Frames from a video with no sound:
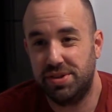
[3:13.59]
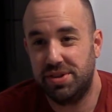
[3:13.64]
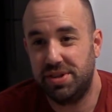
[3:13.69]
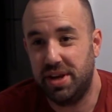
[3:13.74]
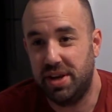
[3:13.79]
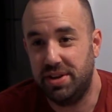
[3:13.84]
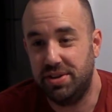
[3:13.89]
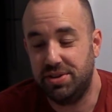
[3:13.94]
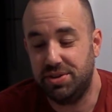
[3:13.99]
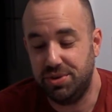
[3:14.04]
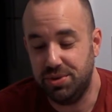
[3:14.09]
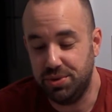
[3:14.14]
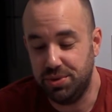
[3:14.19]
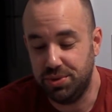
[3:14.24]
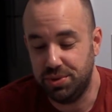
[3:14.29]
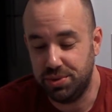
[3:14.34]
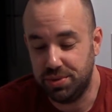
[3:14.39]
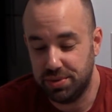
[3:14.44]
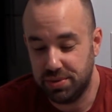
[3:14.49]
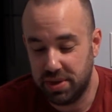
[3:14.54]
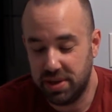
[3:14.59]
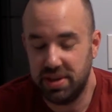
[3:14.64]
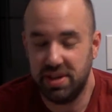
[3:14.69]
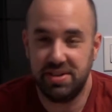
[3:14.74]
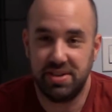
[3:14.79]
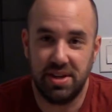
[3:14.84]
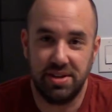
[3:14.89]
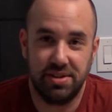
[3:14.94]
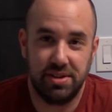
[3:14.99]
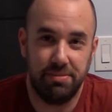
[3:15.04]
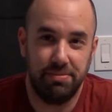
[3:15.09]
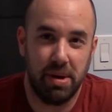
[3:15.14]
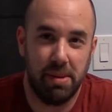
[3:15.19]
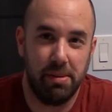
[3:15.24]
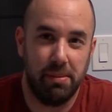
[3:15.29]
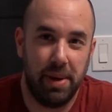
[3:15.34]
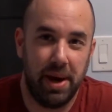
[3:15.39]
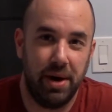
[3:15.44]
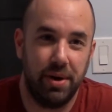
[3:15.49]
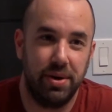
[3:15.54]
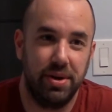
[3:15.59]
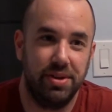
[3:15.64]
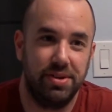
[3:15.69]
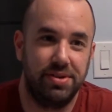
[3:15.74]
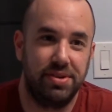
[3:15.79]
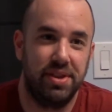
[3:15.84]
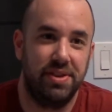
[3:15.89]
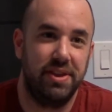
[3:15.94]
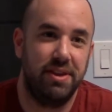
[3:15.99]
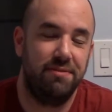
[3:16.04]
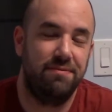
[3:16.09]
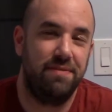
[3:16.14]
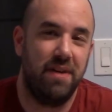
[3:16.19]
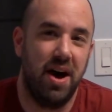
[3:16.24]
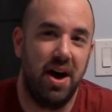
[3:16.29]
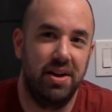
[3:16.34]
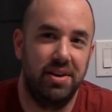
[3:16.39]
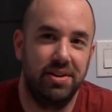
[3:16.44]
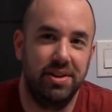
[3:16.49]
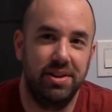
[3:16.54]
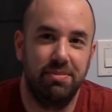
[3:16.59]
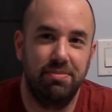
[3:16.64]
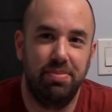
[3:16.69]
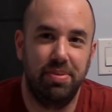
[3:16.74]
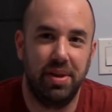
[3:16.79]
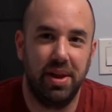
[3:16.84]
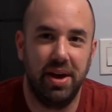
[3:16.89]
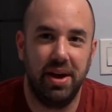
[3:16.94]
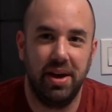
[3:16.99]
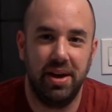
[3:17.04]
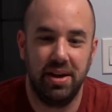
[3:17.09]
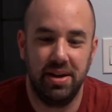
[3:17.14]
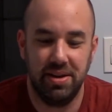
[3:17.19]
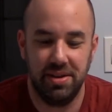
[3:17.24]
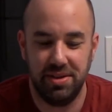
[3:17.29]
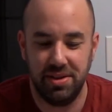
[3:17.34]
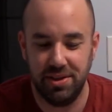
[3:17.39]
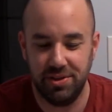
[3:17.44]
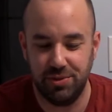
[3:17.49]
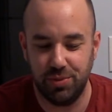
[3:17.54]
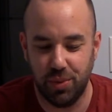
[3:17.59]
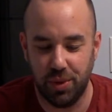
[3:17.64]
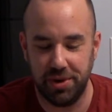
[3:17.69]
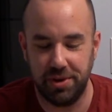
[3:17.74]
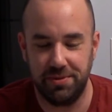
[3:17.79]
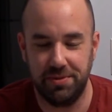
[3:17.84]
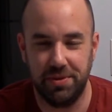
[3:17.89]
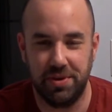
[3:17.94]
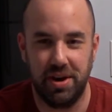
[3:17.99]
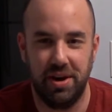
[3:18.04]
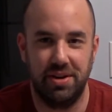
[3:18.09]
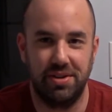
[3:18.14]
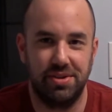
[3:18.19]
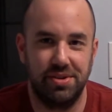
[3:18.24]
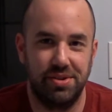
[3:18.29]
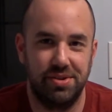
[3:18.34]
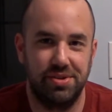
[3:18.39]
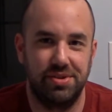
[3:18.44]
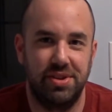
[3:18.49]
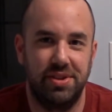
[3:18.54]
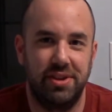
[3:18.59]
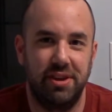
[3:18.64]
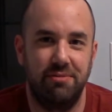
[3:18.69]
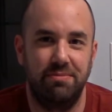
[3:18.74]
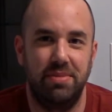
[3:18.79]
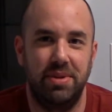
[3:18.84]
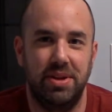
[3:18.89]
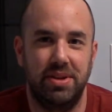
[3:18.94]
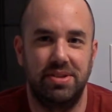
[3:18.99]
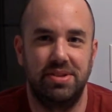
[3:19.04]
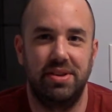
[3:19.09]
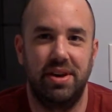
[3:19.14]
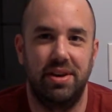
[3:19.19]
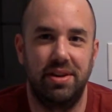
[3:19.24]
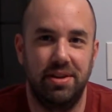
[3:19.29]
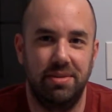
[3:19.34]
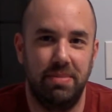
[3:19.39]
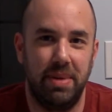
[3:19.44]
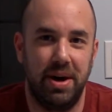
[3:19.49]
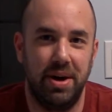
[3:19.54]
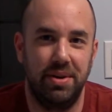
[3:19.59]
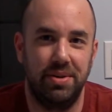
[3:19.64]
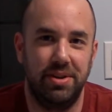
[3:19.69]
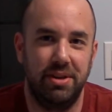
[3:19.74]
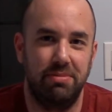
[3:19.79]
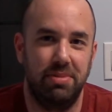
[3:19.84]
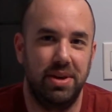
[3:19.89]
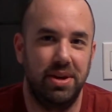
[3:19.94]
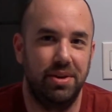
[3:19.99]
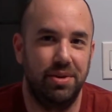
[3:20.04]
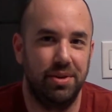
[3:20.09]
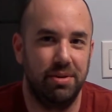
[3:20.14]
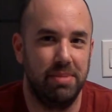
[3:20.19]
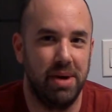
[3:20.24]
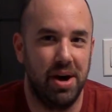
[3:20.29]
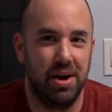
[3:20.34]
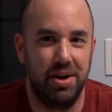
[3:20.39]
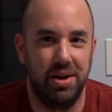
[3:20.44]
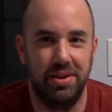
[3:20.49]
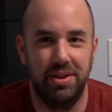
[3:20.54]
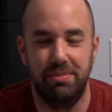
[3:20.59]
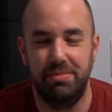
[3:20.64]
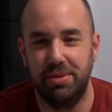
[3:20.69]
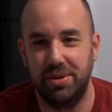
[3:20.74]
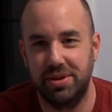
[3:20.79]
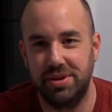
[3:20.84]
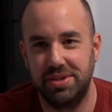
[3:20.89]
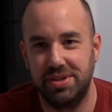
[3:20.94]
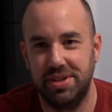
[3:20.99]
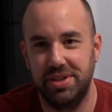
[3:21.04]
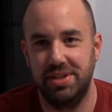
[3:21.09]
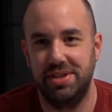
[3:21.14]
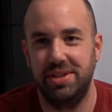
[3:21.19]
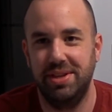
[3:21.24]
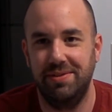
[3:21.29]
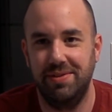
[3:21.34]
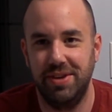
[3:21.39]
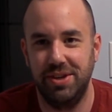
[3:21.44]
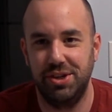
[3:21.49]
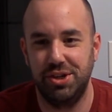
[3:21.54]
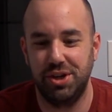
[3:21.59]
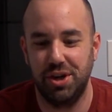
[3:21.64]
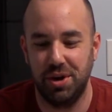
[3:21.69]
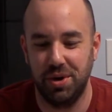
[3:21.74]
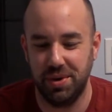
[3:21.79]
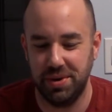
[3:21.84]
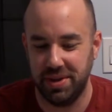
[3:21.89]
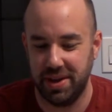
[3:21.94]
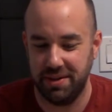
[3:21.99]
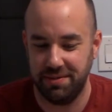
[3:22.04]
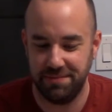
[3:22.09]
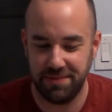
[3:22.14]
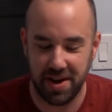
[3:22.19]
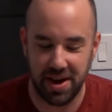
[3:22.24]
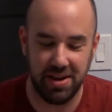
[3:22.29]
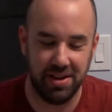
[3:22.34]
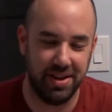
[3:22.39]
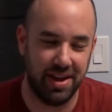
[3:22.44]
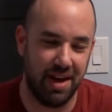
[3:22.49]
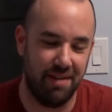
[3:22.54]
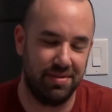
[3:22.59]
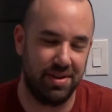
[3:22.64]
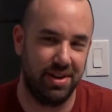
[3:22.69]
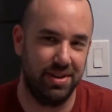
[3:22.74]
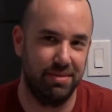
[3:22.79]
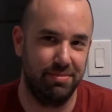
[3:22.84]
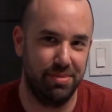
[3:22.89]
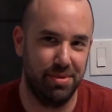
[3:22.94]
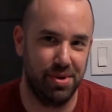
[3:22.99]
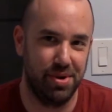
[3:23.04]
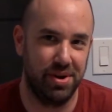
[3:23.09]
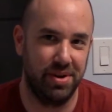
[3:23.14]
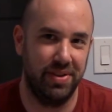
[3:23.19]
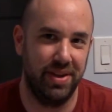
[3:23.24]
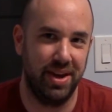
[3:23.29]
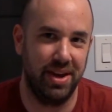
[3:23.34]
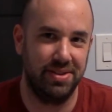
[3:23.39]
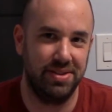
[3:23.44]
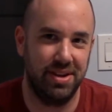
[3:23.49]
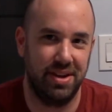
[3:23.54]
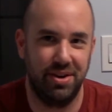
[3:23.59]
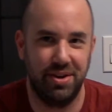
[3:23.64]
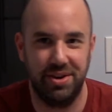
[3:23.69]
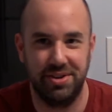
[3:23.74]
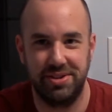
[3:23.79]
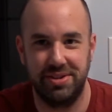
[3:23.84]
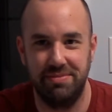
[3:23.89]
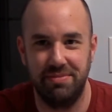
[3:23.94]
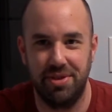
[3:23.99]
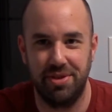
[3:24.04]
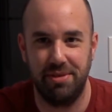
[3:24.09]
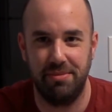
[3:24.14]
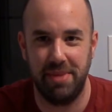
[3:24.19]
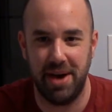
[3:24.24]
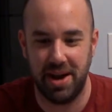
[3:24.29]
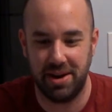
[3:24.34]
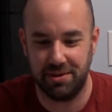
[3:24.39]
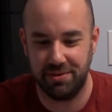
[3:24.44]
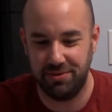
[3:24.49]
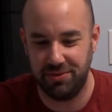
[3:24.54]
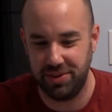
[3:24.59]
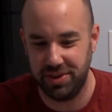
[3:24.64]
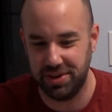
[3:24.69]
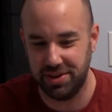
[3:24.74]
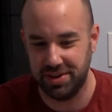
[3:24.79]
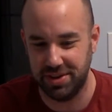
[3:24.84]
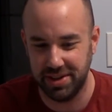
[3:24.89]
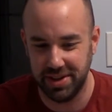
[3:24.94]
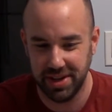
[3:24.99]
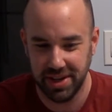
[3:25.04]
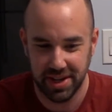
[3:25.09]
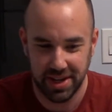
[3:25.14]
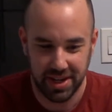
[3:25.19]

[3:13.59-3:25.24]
tends to bum them out, is that they finally play these wonderful characters that they've been excited about. They've been hearing about it in the books and the TV show, and they finally have it on the board, and they get that awesome thematic feel,